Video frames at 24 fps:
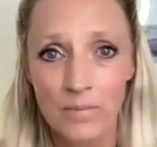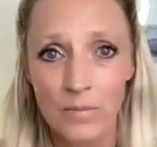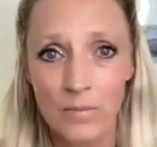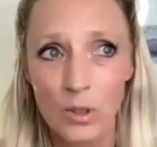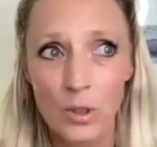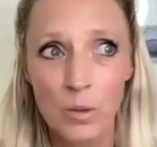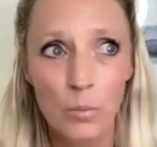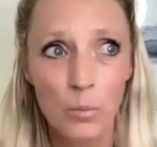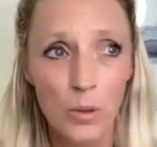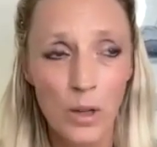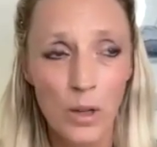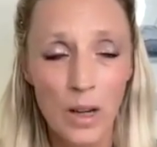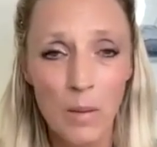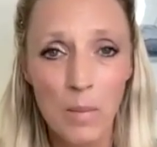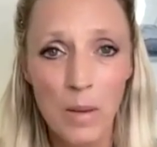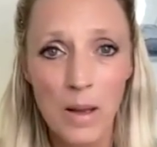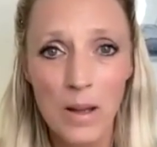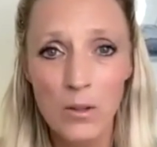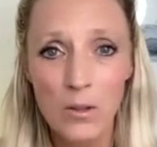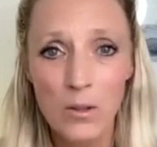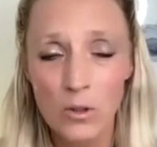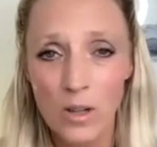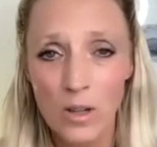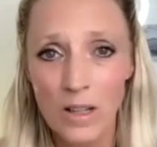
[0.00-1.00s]
to bring
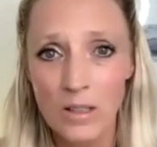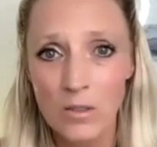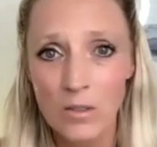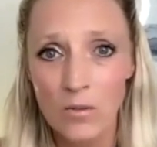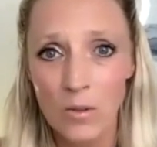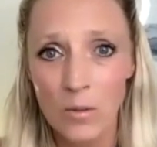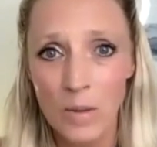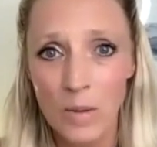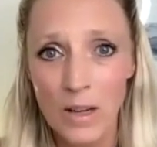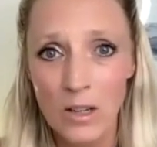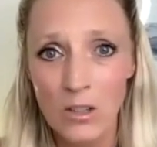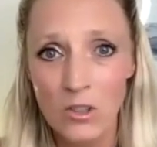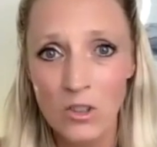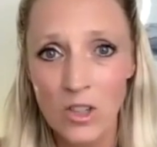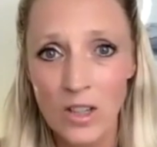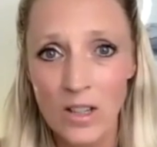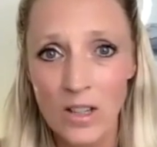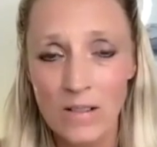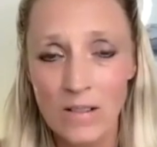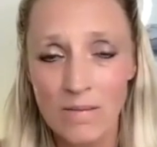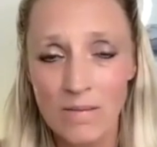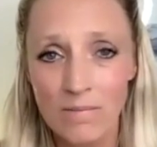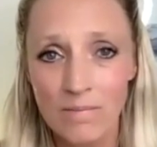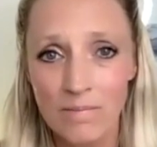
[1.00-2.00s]
about
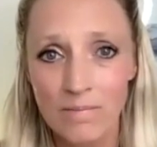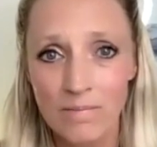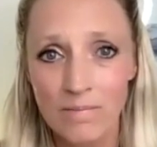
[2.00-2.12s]
transformation,